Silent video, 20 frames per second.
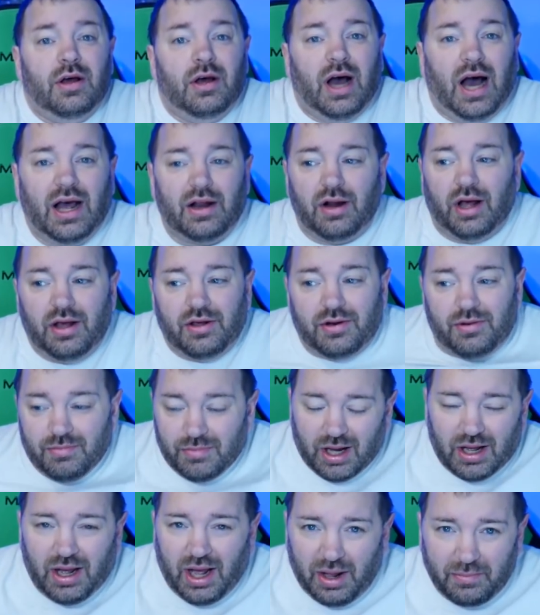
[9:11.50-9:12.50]
I'm
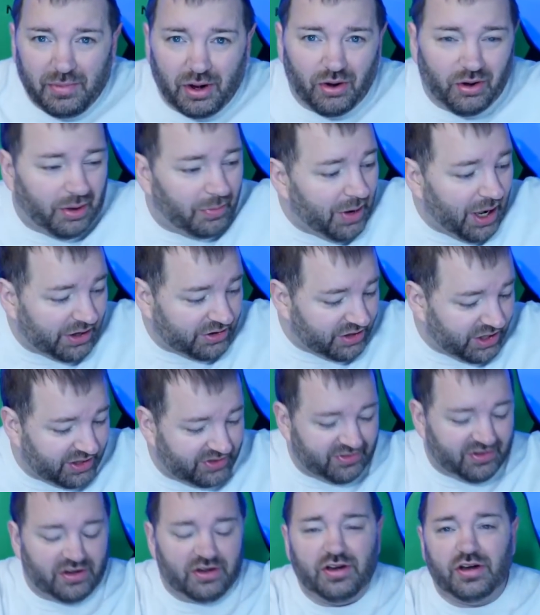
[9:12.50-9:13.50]
not like
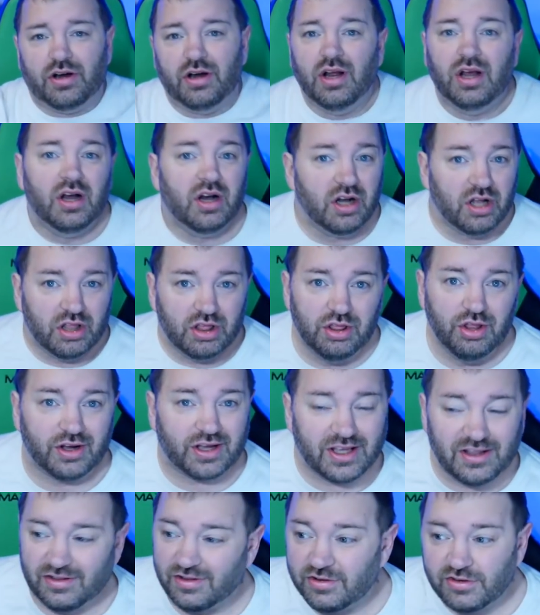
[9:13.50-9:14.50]
sitting here
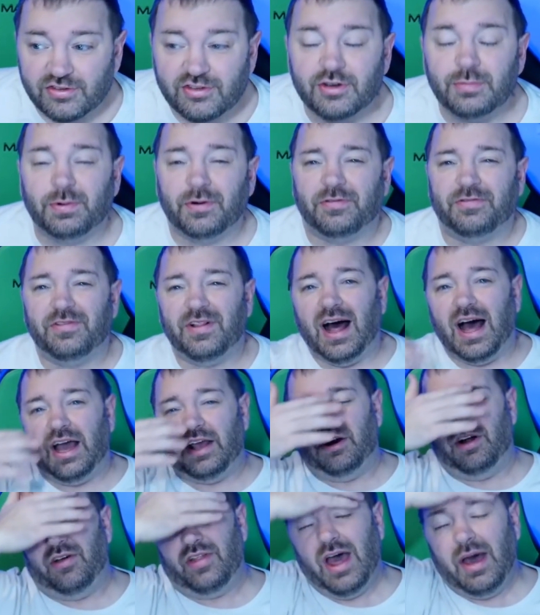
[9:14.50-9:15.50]
looking super fly
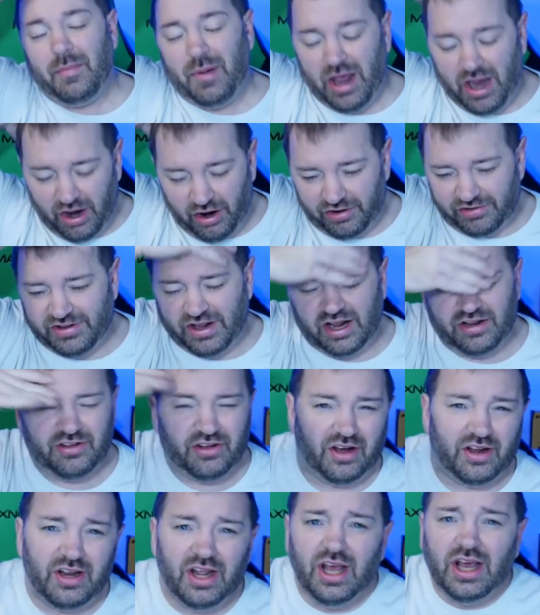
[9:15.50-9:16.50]
and all that. My hair is not
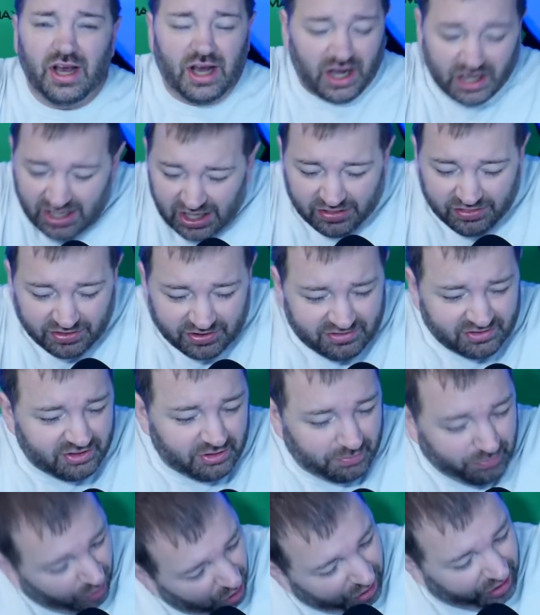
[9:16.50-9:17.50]
done. Again, this is the
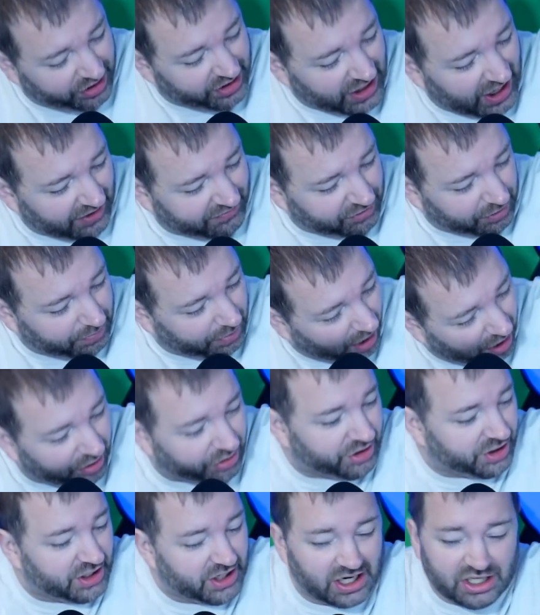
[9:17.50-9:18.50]
morning after
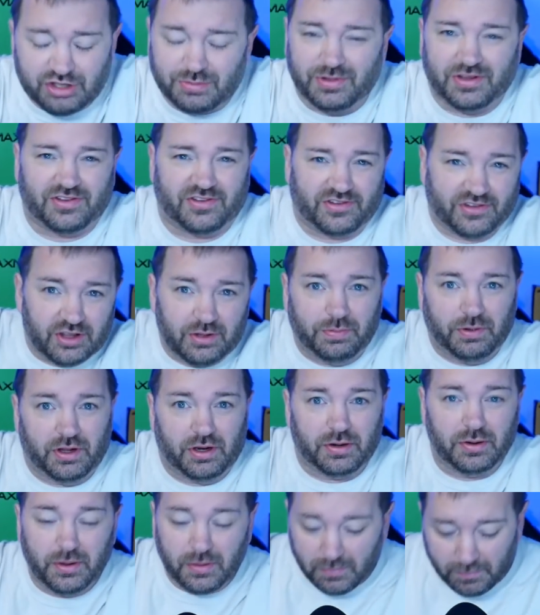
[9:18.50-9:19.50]
party, and I should be
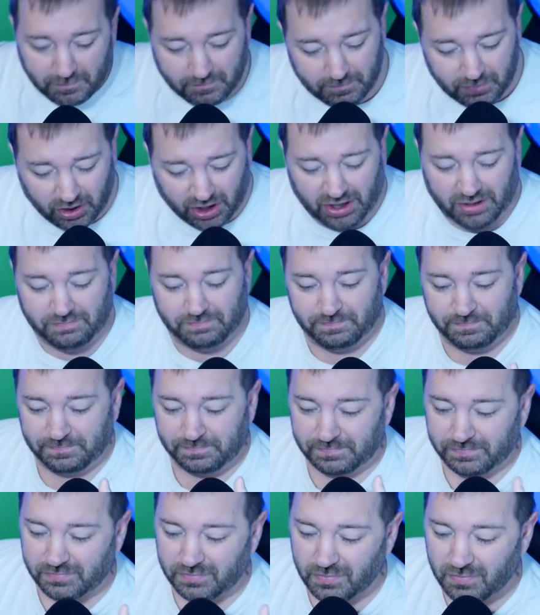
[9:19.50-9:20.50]
sleeping. But
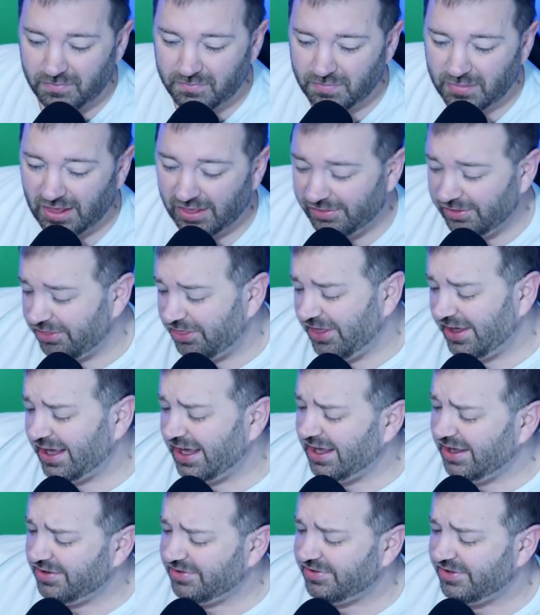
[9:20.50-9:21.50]
the thing
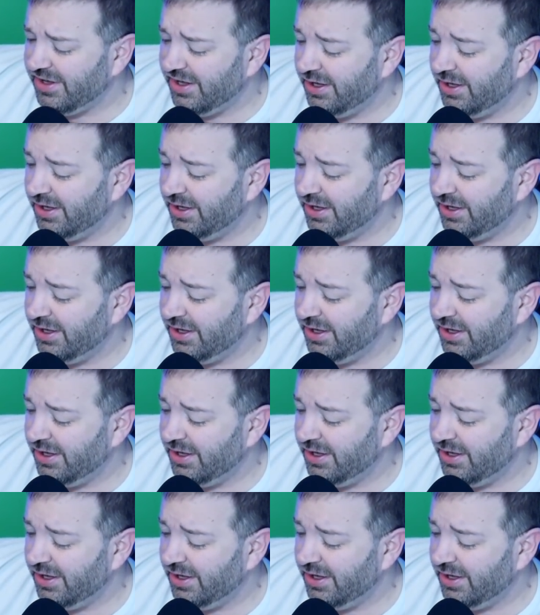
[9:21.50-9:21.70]
is,